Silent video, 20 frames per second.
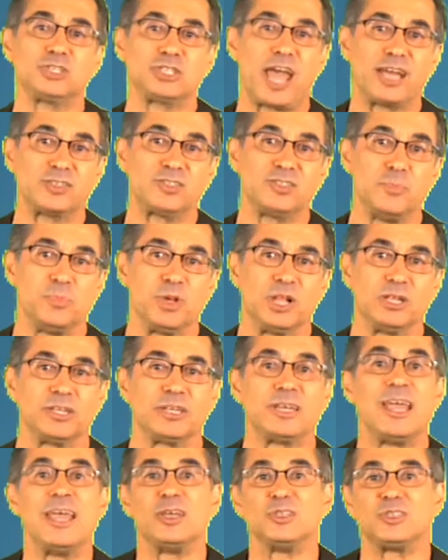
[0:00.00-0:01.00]
chassis
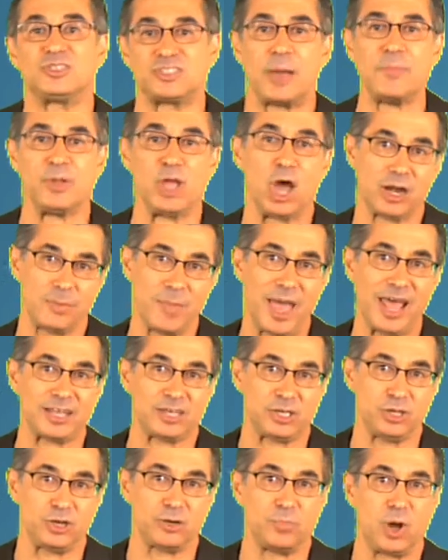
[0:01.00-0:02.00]
building, semi-automatic
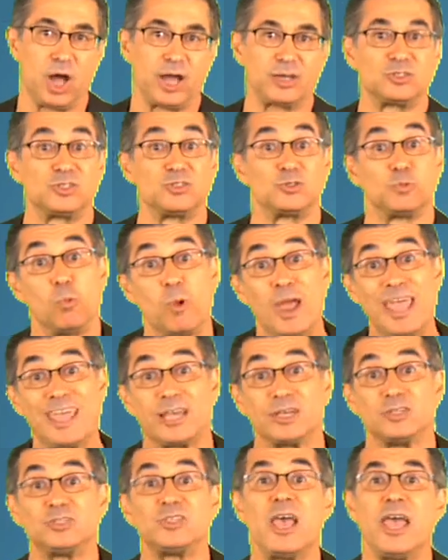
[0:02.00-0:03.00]
gearboxes,
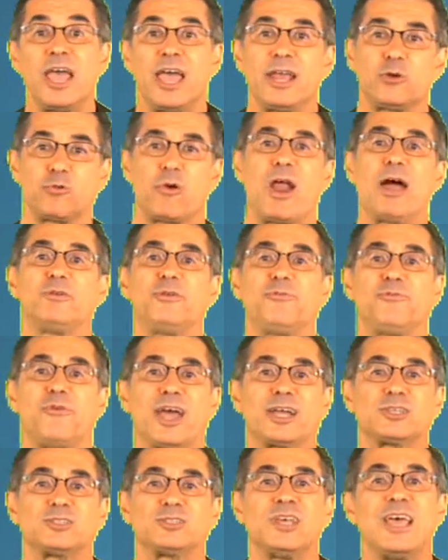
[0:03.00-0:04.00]
wings, and ground
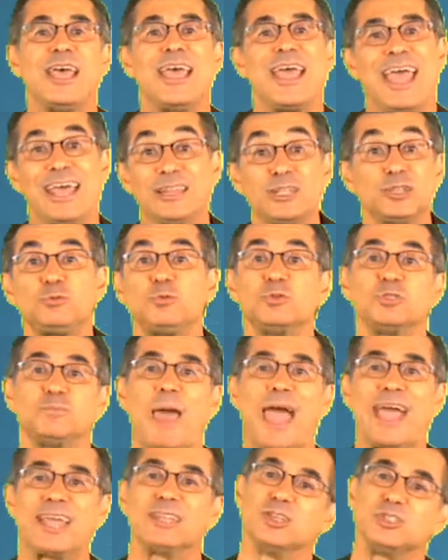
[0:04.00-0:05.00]
effects. And this was
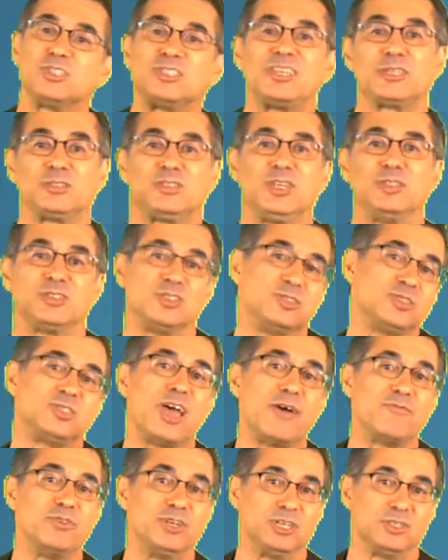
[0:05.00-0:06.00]
back in the 60s and
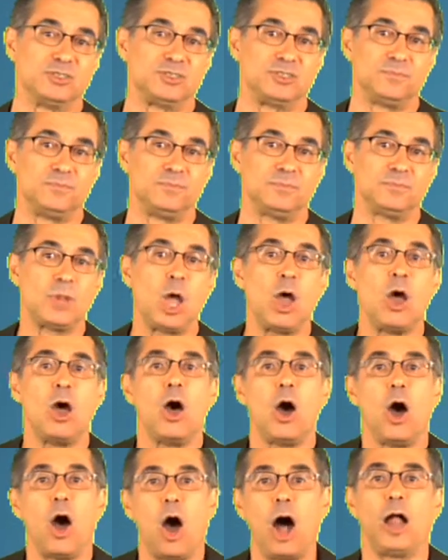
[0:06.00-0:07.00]

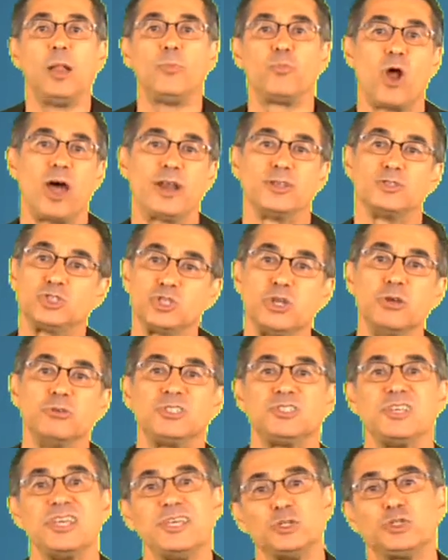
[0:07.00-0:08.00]
70s. Hall brought his
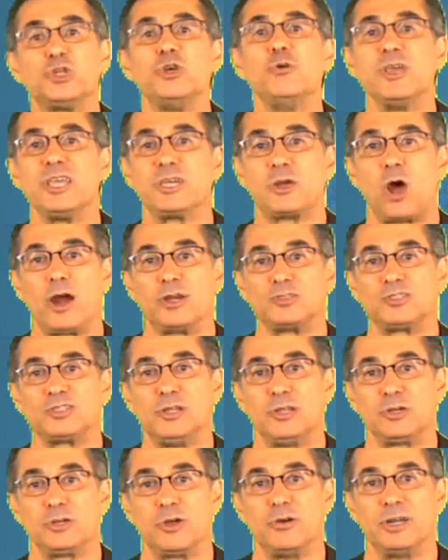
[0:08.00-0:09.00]
2C and 2E cars to
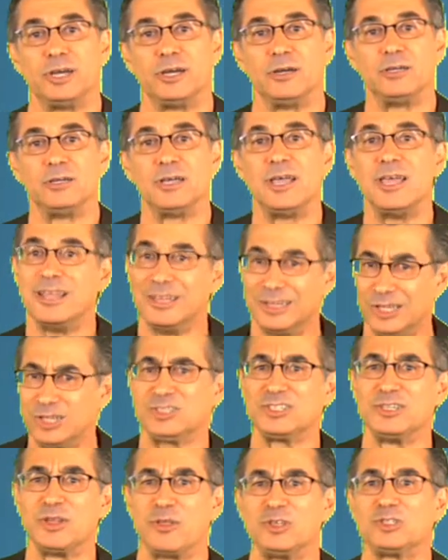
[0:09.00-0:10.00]
Laguna.
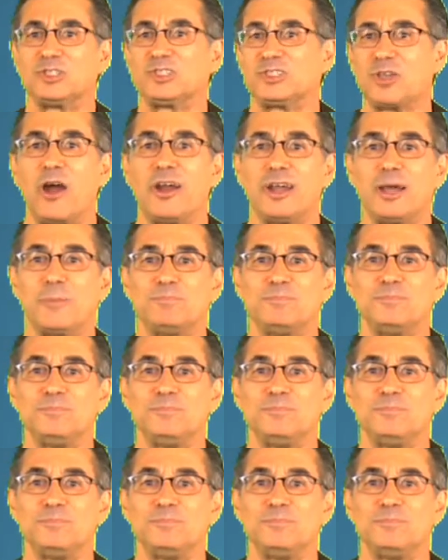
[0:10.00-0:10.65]
Listen to this startup.